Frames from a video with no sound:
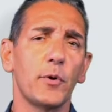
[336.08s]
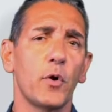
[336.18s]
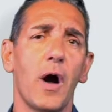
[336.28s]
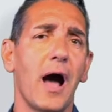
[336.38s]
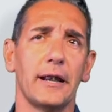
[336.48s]
would
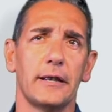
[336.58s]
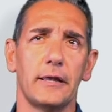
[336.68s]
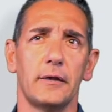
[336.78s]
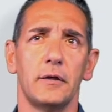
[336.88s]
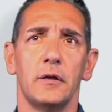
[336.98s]
take
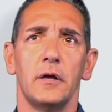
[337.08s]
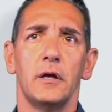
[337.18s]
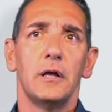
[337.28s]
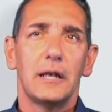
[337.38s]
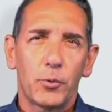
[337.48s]
years for a
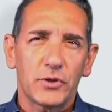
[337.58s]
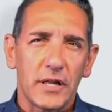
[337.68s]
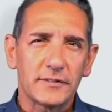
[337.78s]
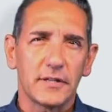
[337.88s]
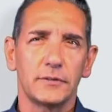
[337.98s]
normal
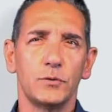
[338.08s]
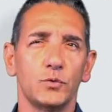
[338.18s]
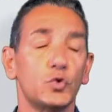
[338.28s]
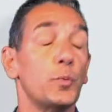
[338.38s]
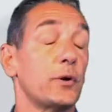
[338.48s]
computer to
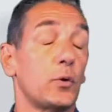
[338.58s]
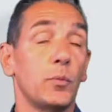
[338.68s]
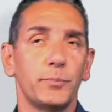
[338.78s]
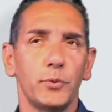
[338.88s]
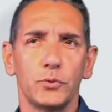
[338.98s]
be
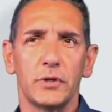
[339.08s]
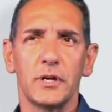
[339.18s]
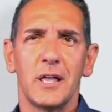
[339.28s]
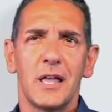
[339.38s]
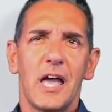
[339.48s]
performed.
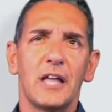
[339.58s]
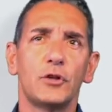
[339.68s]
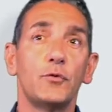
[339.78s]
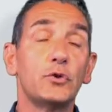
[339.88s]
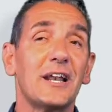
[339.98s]

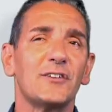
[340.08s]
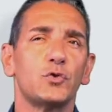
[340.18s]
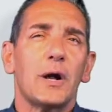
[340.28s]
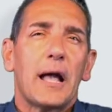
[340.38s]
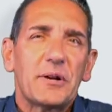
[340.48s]
The
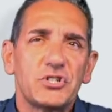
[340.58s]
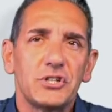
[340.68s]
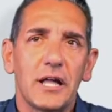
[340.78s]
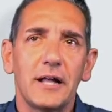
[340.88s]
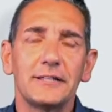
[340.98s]
power
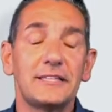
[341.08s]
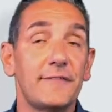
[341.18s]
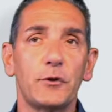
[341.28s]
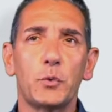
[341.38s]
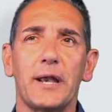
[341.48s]
of
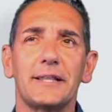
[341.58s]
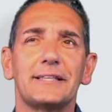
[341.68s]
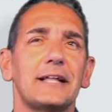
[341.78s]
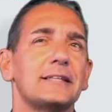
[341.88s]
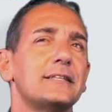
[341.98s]
high-performance
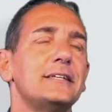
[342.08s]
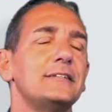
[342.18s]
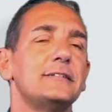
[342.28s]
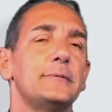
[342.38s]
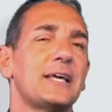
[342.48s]
computers
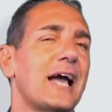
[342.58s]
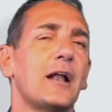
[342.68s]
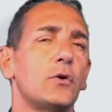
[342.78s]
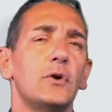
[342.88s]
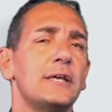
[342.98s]
lie
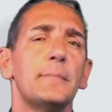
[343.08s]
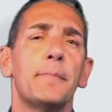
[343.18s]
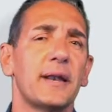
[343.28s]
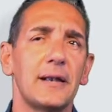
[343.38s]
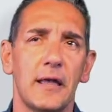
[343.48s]
in their
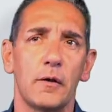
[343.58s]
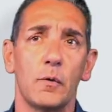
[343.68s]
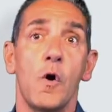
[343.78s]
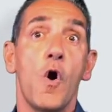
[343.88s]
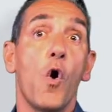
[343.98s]
ability to
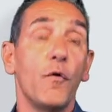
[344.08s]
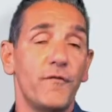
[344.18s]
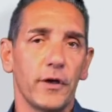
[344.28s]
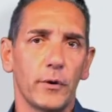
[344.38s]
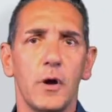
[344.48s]
perform
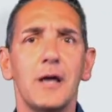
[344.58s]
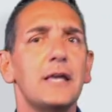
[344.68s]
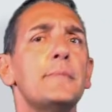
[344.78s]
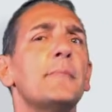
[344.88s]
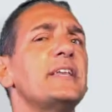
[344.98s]
many
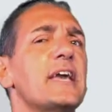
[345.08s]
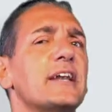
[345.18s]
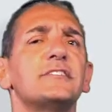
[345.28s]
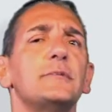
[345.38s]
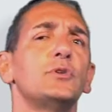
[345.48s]

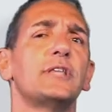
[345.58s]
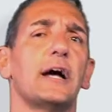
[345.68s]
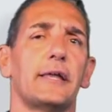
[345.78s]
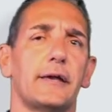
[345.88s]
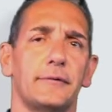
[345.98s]
calculations
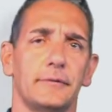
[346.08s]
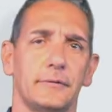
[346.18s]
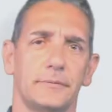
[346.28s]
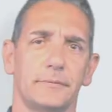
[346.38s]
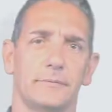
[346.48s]
simultaneously.